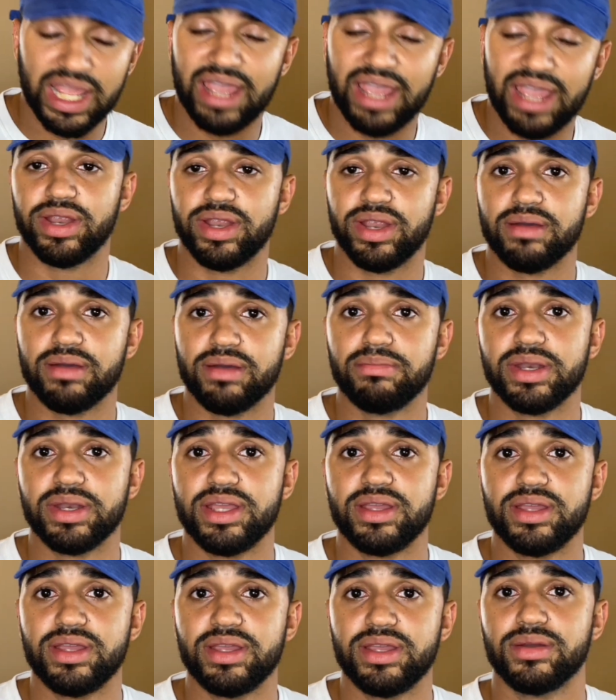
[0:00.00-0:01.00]
a great
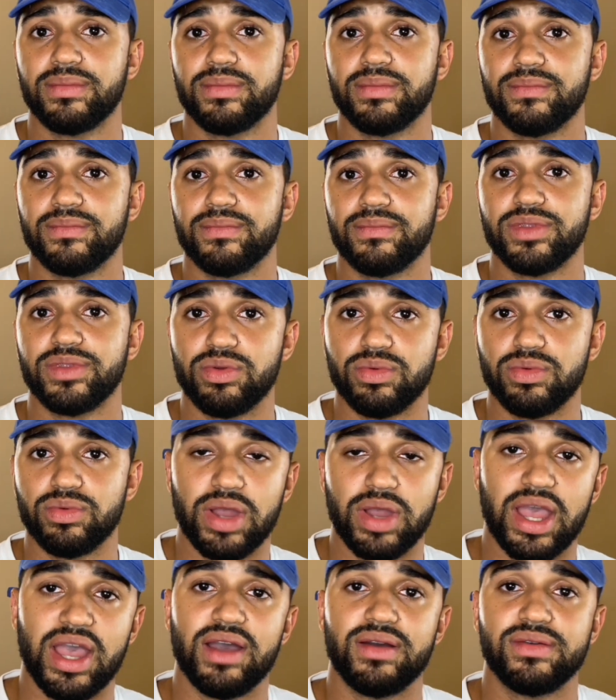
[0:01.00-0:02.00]
company, you will
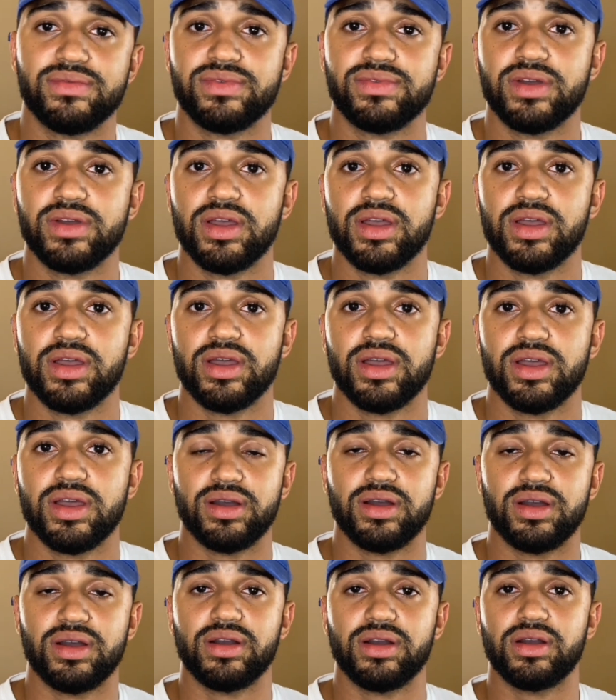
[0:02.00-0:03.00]
have
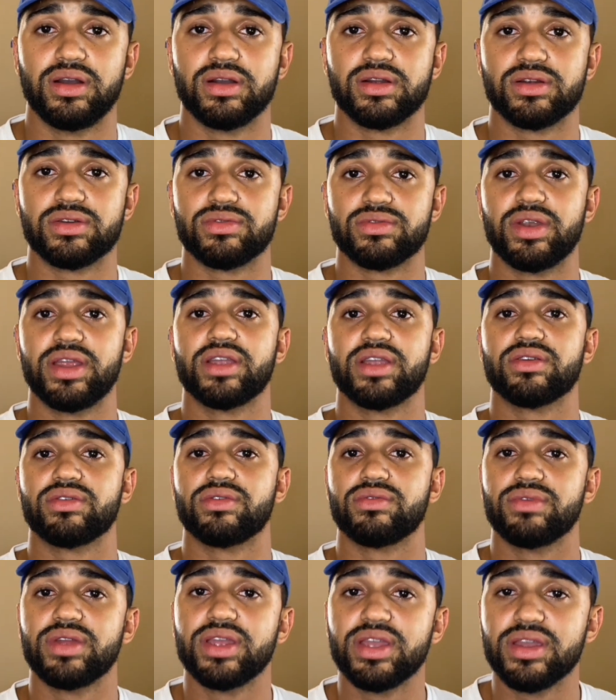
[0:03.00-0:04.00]
a great
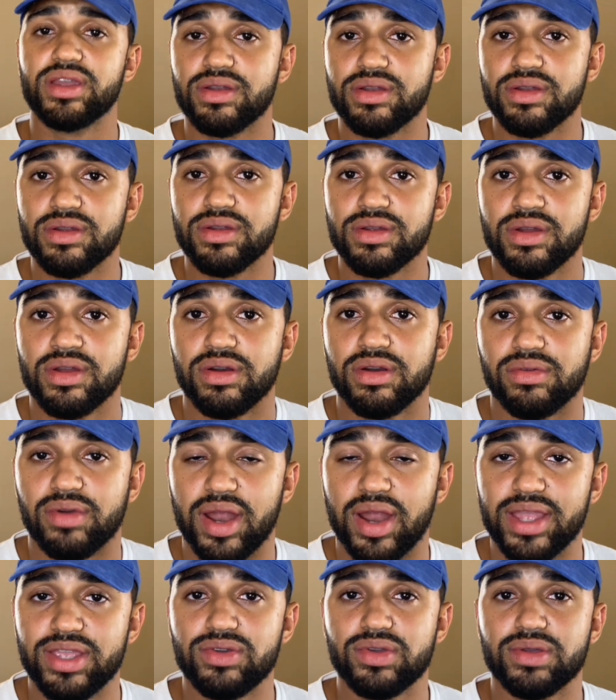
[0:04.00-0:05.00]
career,
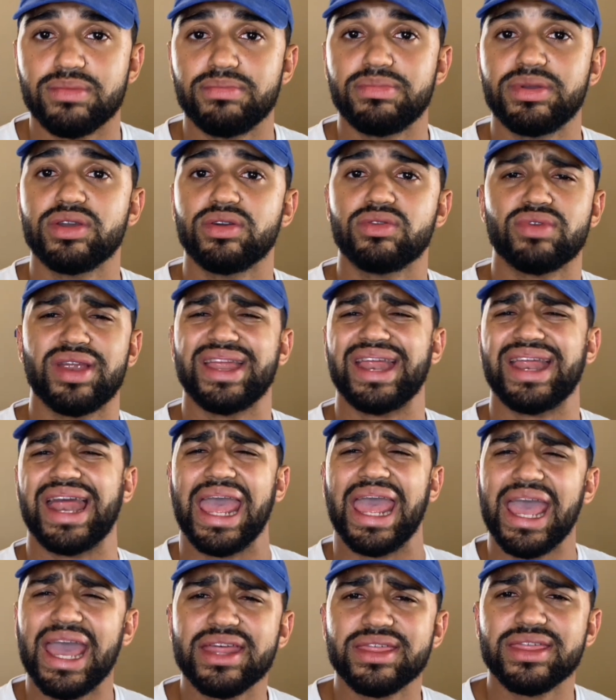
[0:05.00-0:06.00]
right? You can be a great
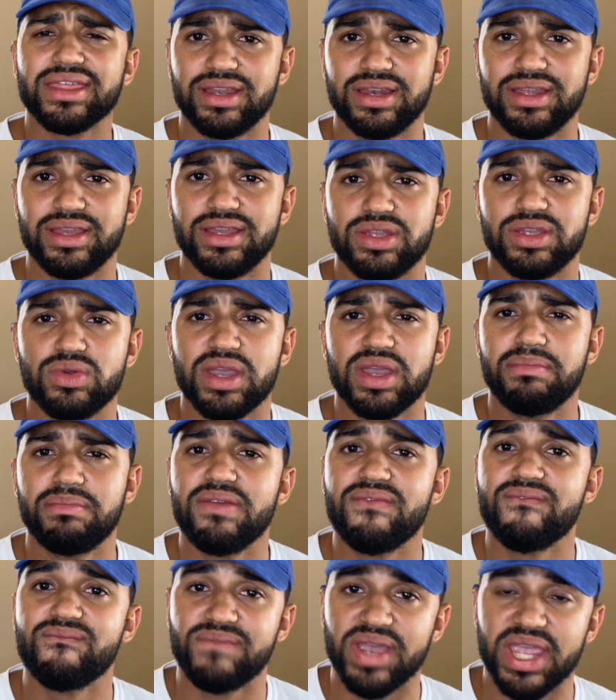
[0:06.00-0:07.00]
athlete, you can
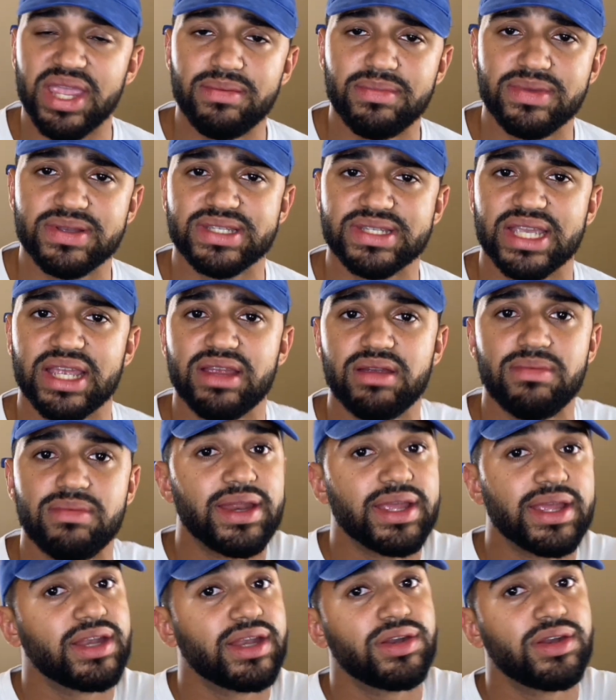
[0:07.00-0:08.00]
be famous, everybody
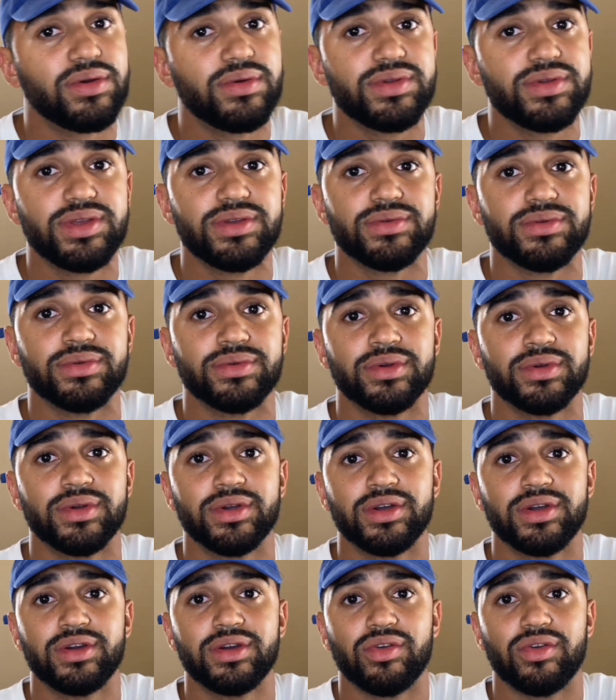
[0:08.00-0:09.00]
can know you,
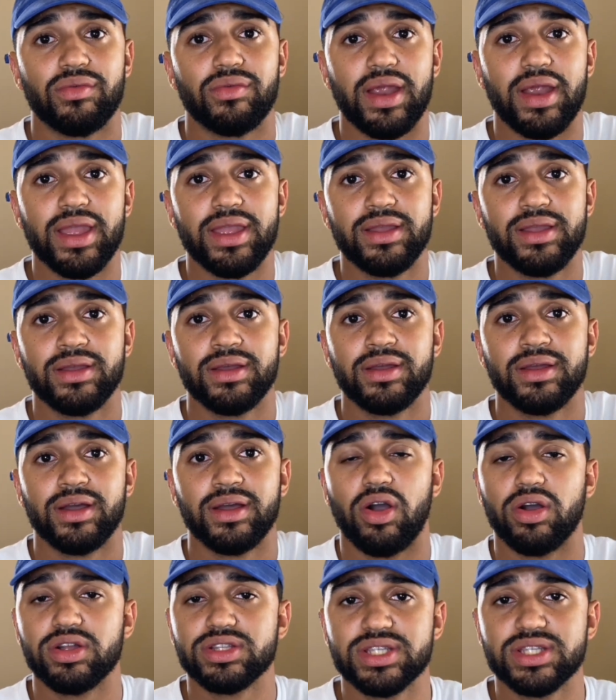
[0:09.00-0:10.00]
right?
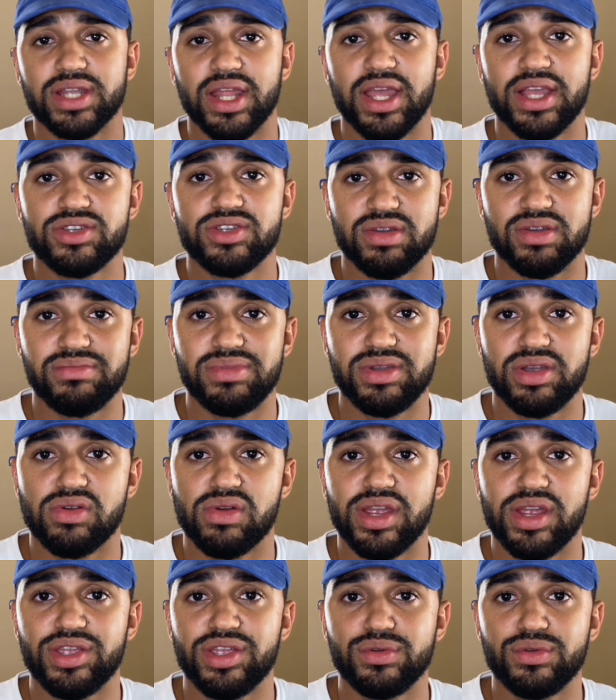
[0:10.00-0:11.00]
Today you can be a
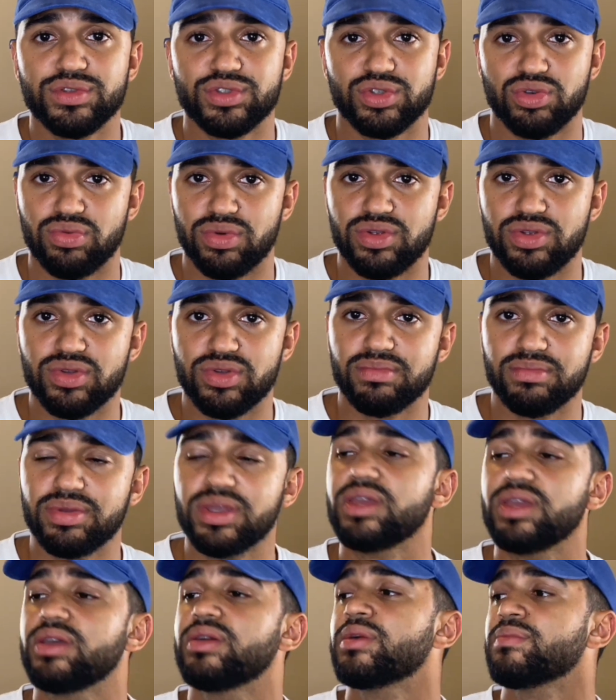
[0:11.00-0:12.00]
great YouTuber, you can
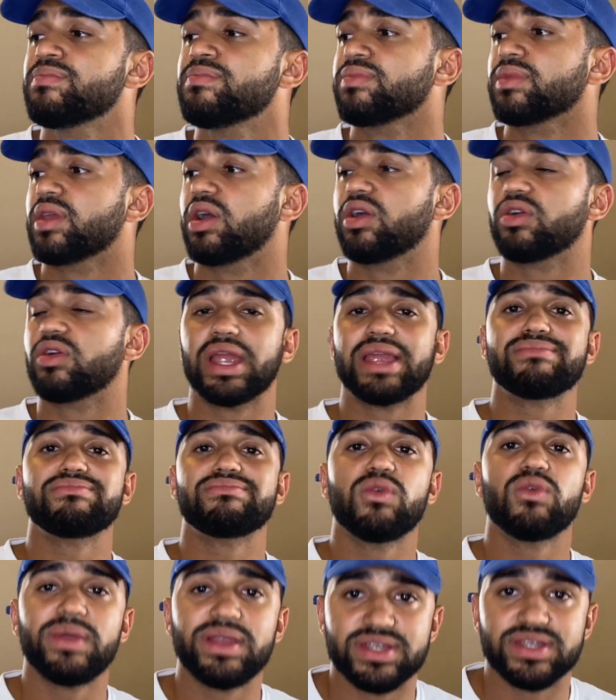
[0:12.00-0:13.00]
be a great
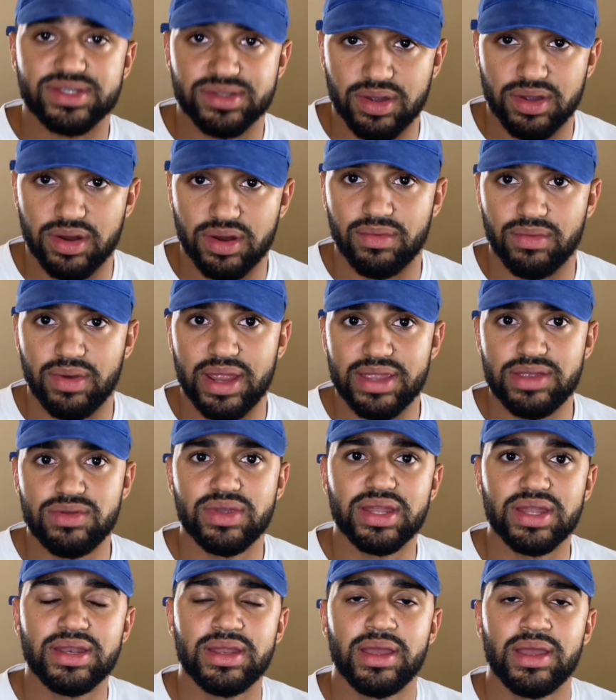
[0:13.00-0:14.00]
movie star, right? You
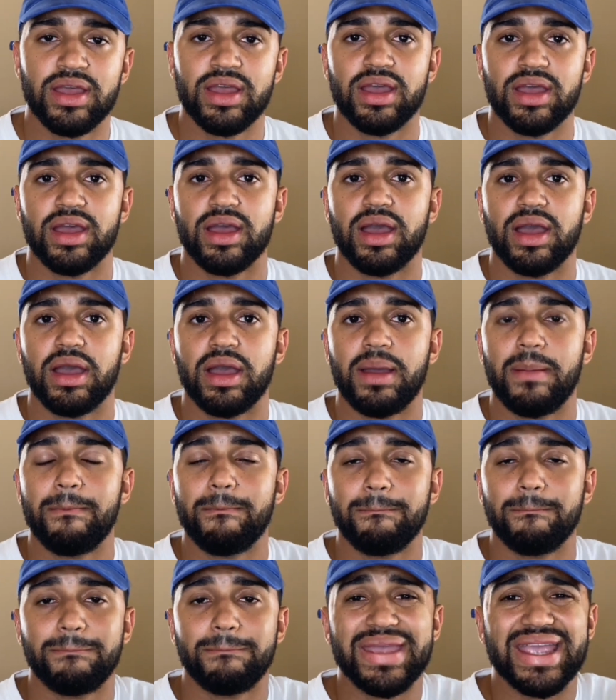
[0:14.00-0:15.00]
can
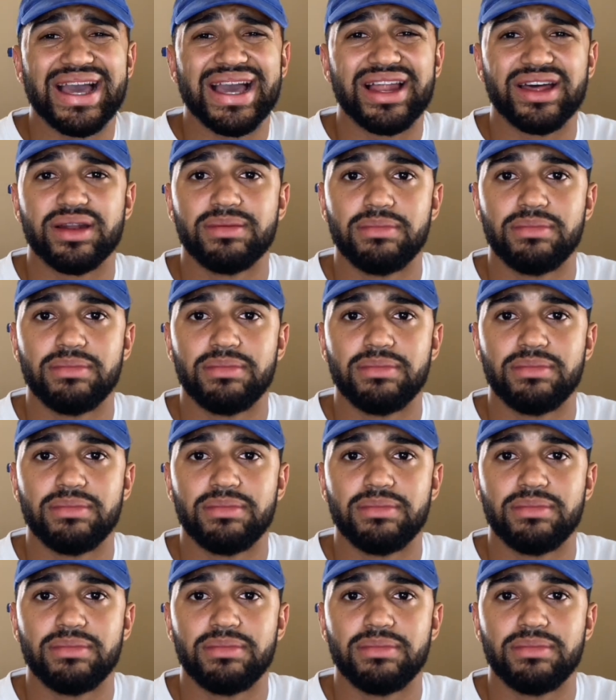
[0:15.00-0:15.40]
make a lot of